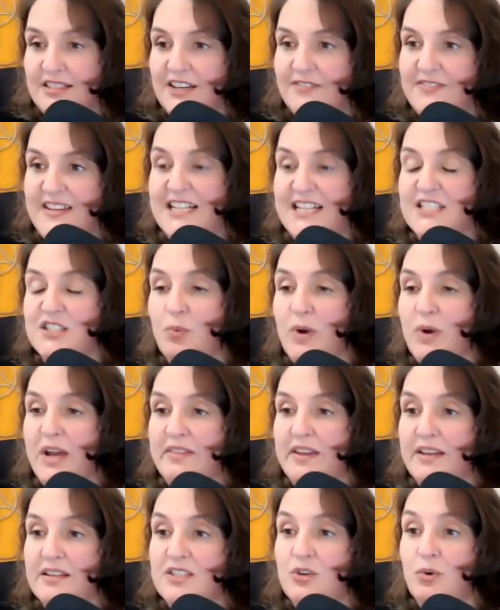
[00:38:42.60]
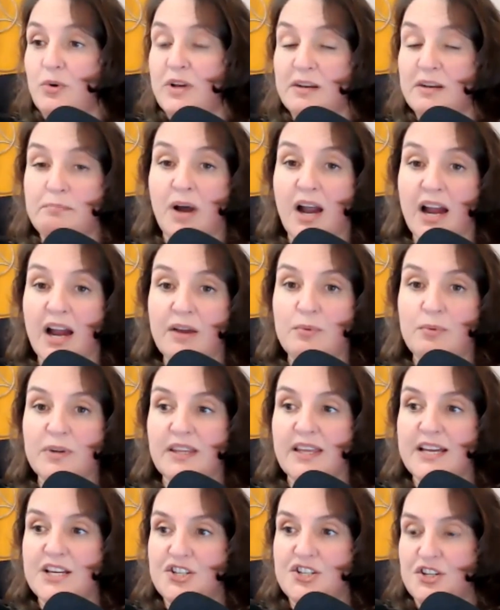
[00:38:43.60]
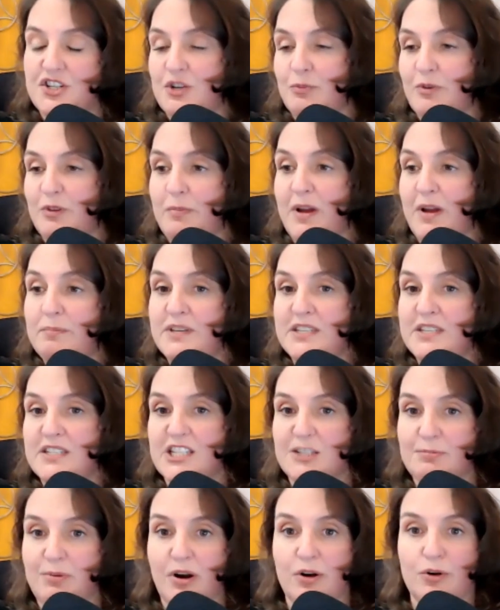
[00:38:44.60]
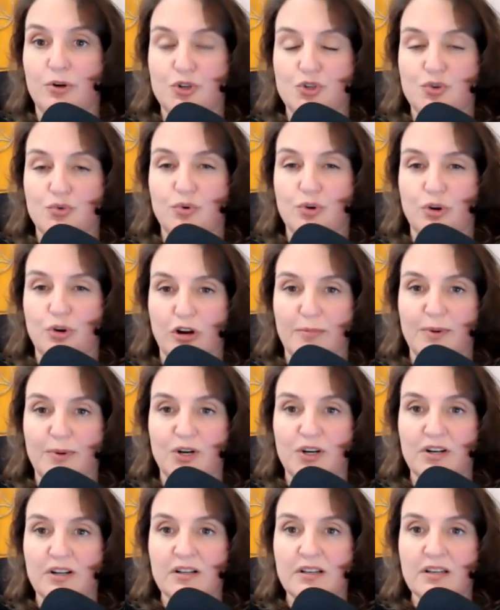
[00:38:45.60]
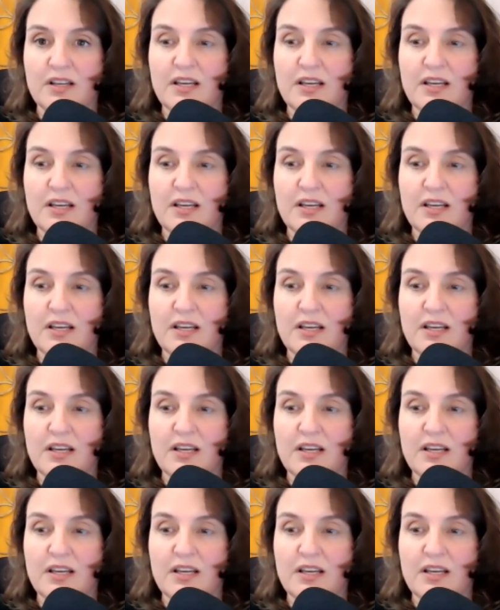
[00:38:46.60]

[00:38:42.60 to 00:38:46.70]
if that's the way that. So in my relationship with my business partner Drew Gerber,